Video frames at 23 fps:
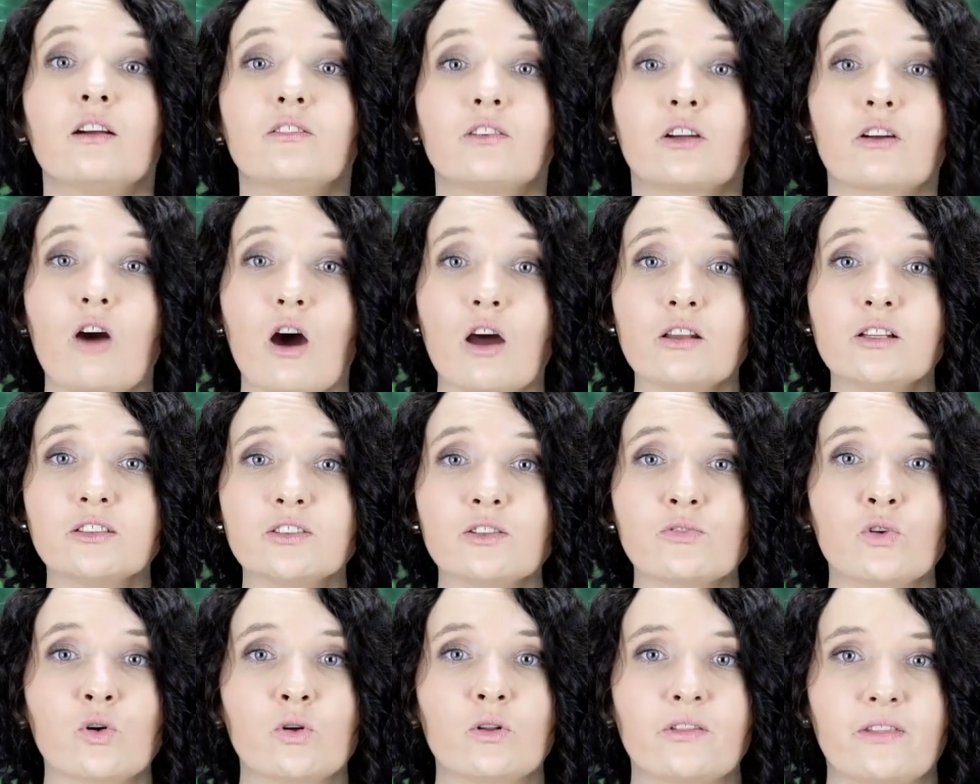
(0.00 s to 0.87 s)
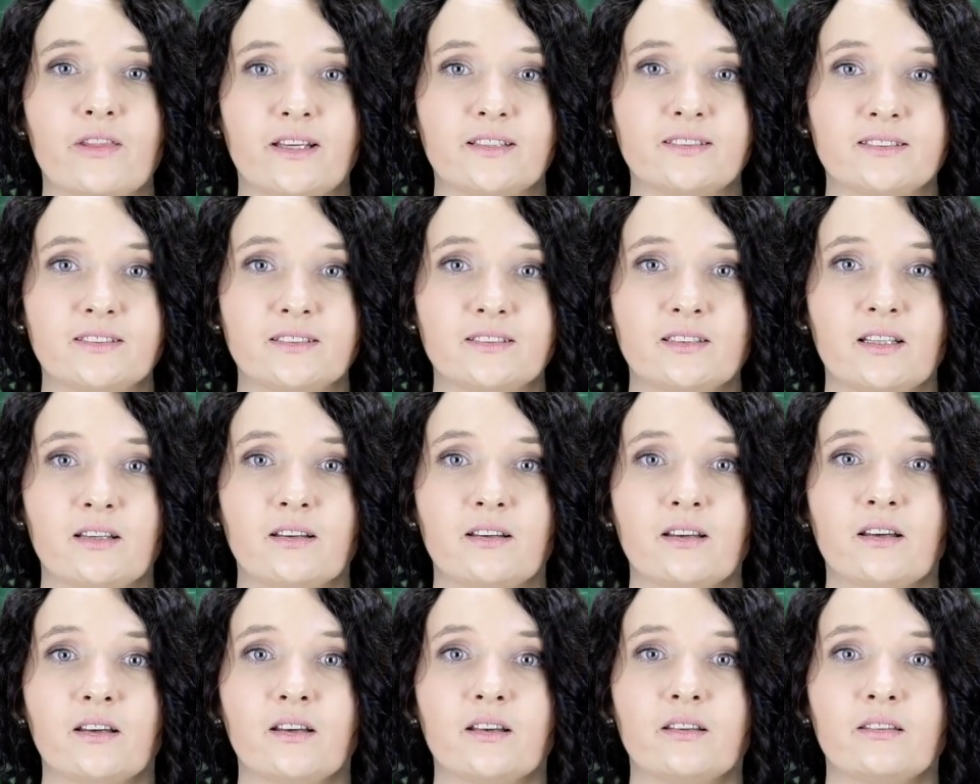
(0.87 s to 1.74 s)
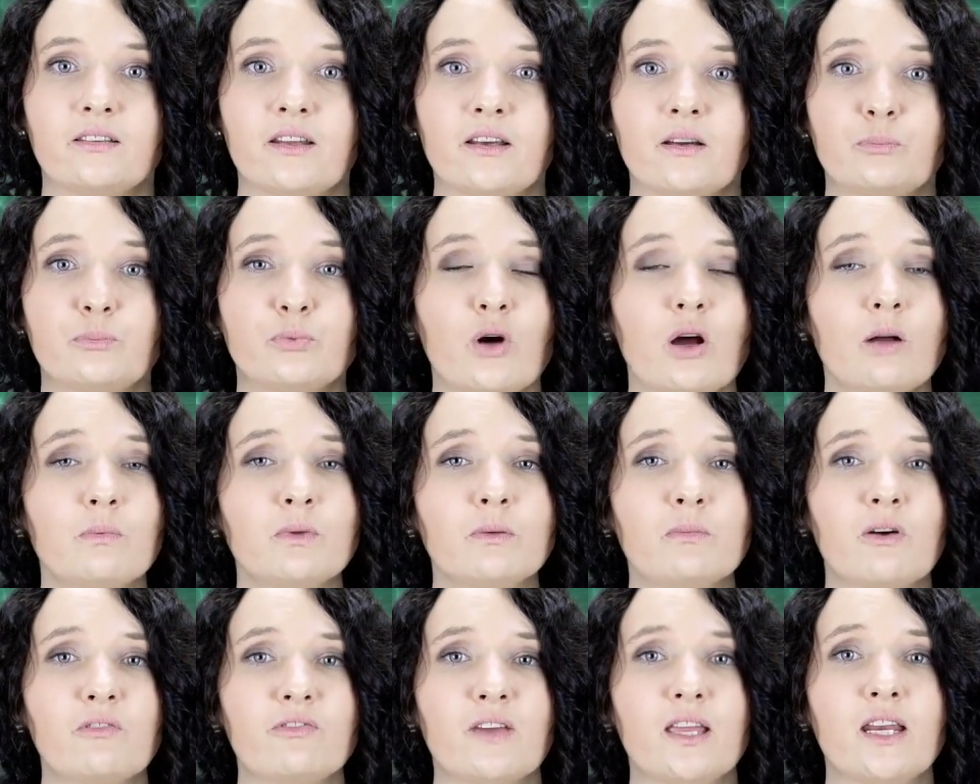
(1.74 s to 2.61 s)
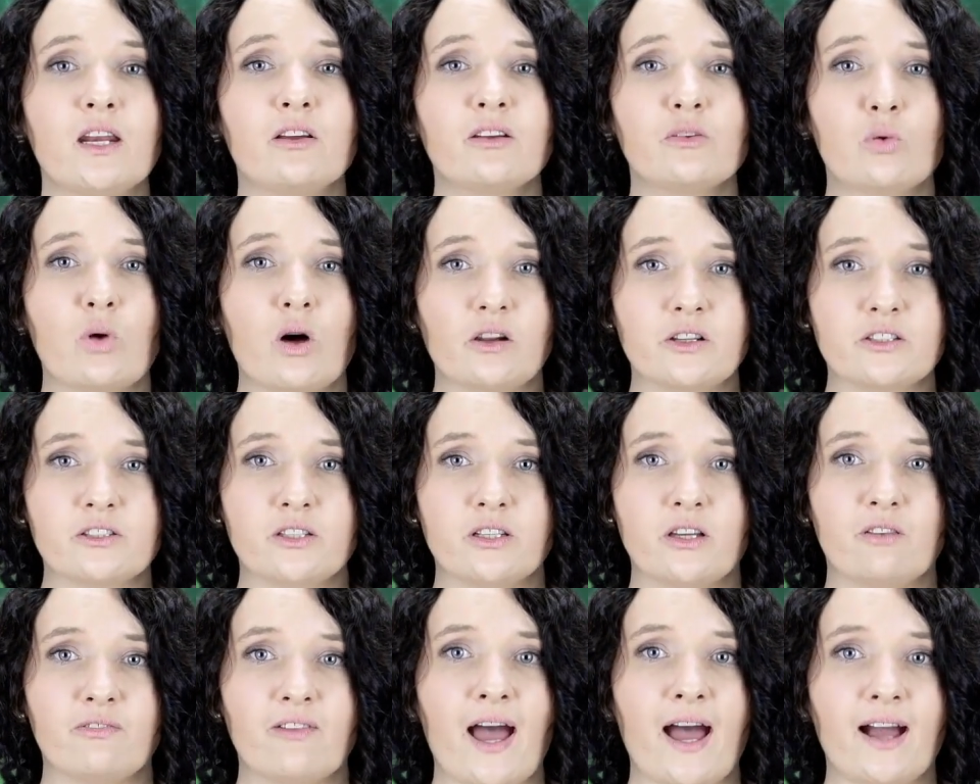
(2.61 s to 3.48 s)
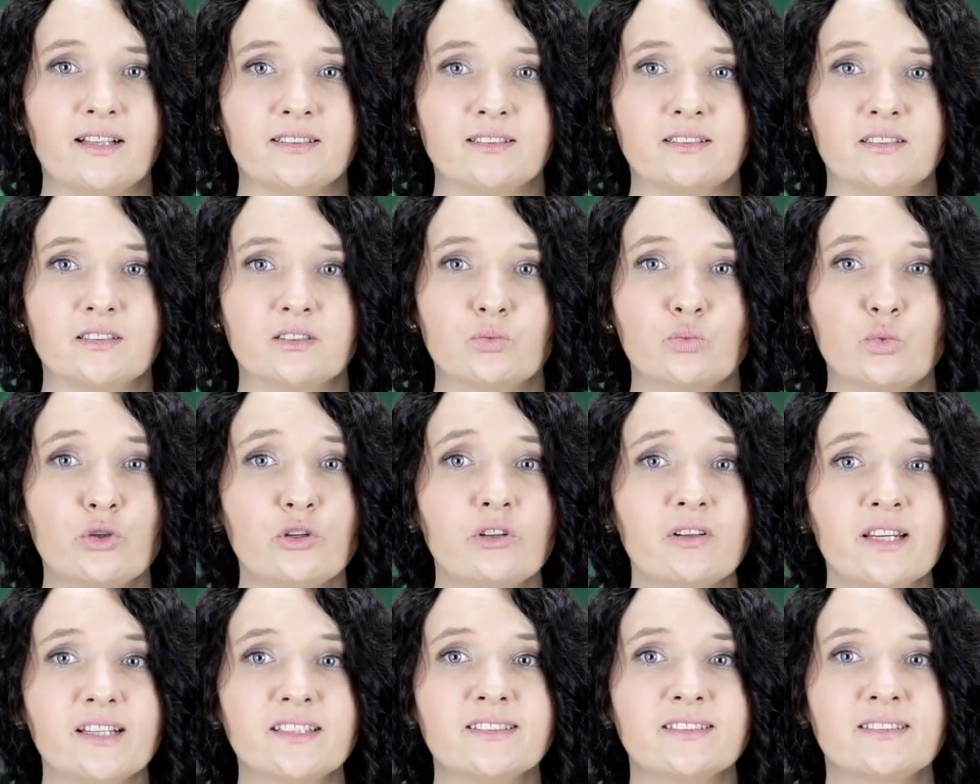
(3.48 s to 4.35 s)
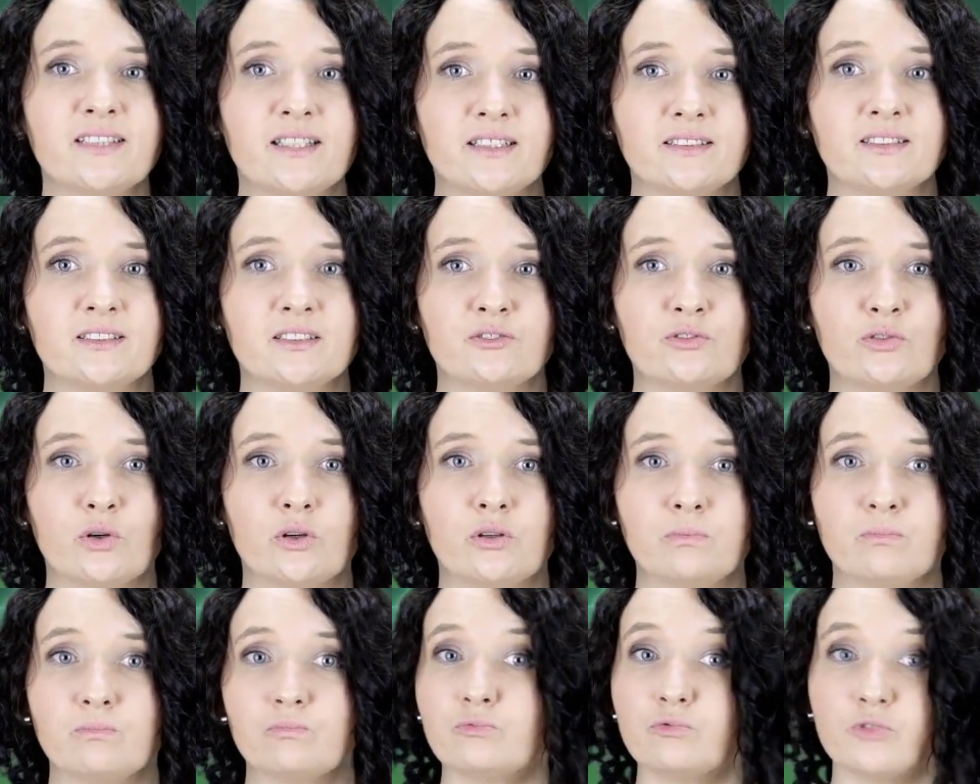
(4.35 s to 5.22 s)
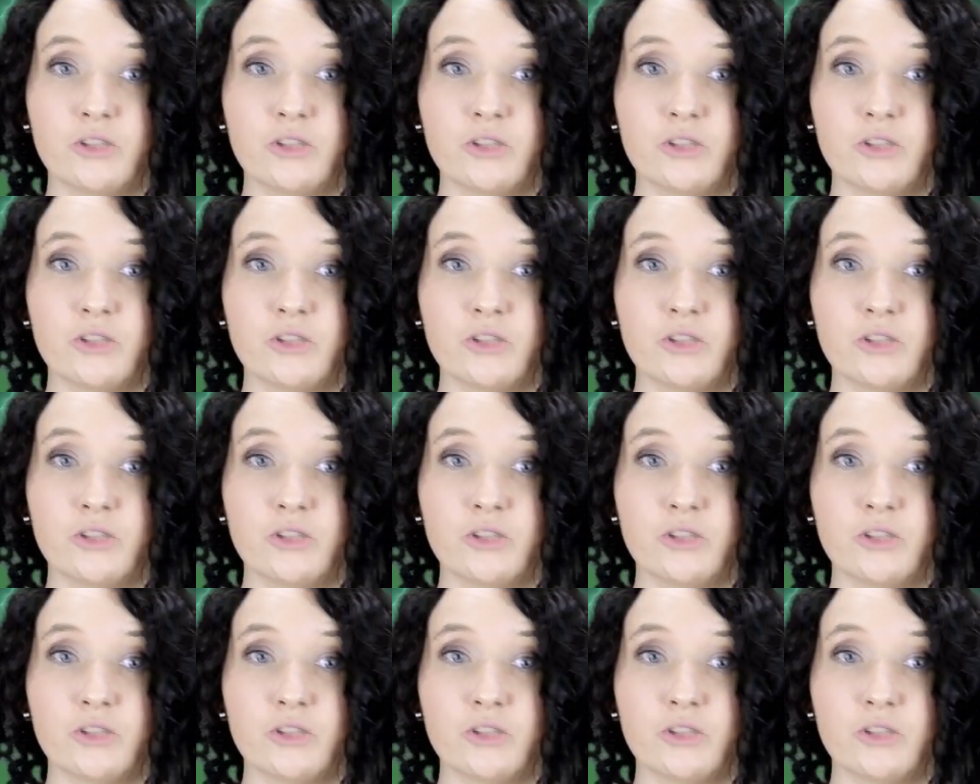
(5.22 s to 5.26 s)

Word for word: Regardless of all this, the problem of inequality of access wouldn't exist for